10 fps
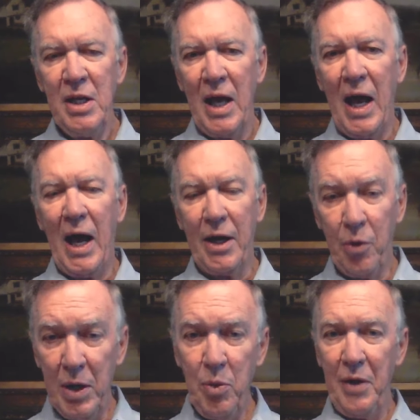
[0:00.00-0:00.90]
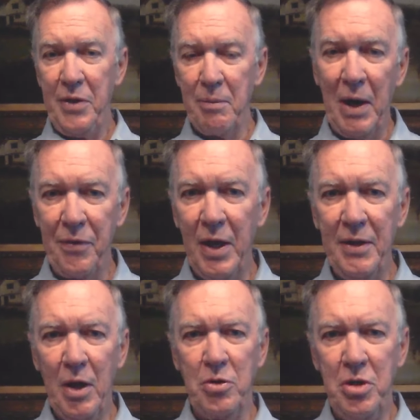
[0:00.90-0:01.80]
I agree with him. I think
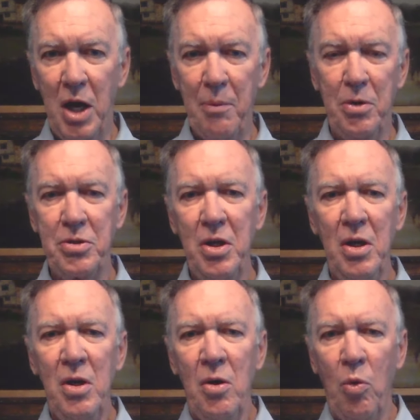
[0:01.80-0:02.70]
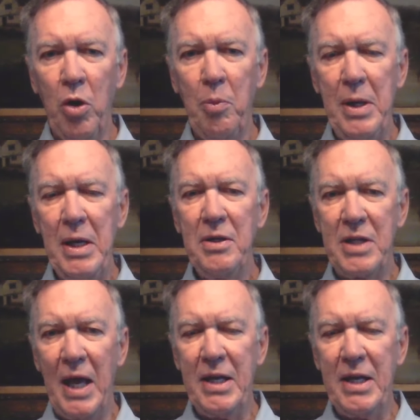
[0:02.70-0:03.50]
those numbers will be taken